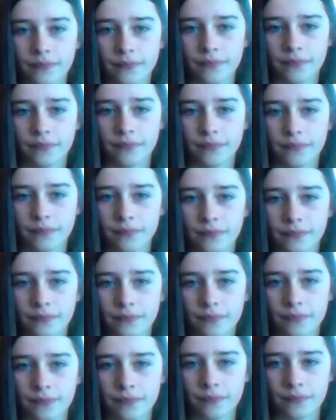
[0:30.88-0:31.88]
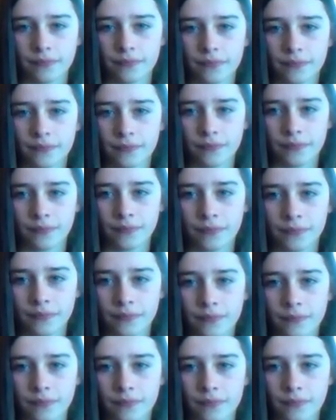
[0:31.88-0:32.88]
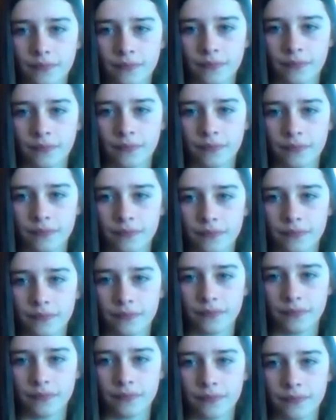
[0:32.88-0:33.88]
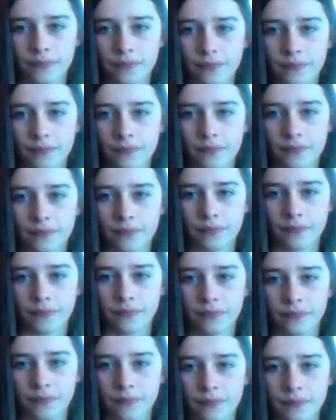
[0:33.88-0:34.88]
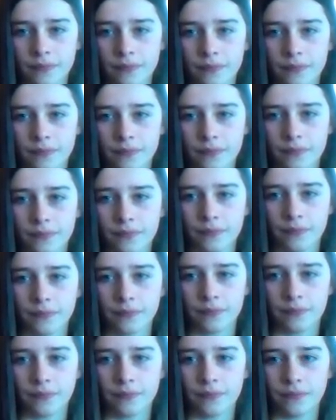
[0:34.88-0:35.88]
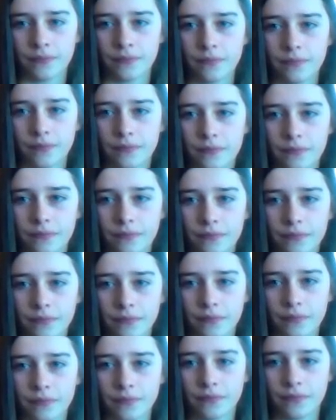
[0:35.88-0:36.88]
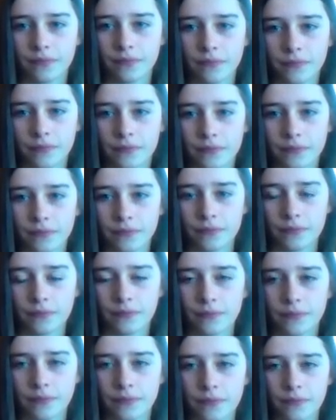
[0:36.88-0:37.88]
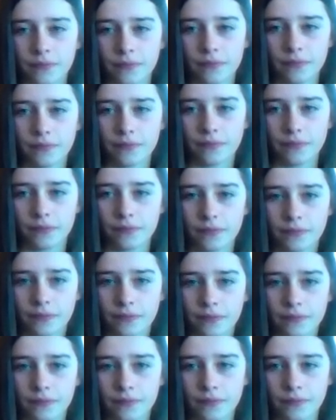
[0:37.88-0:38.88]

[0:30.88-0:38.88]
(not speaking)